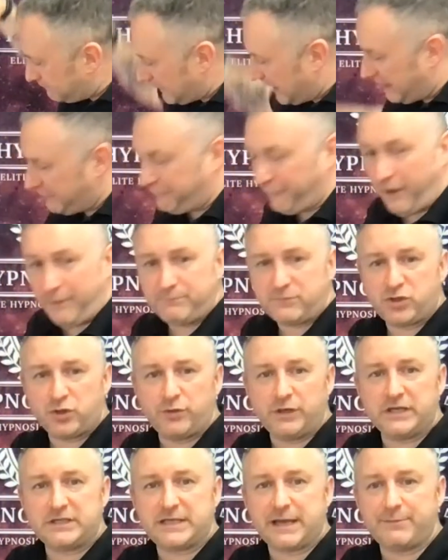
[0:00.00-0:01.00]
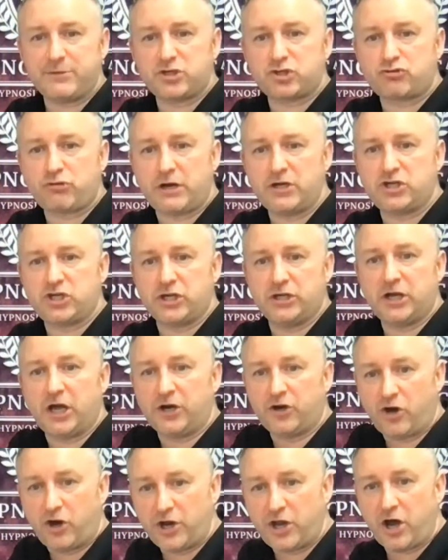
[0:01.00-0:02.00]
if I'm doing a demonstration
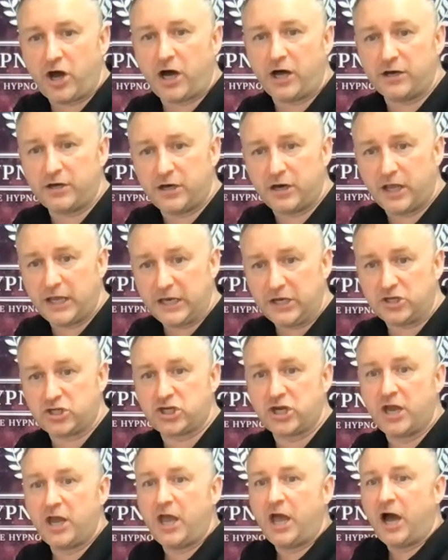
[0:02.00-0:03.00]
and I unleash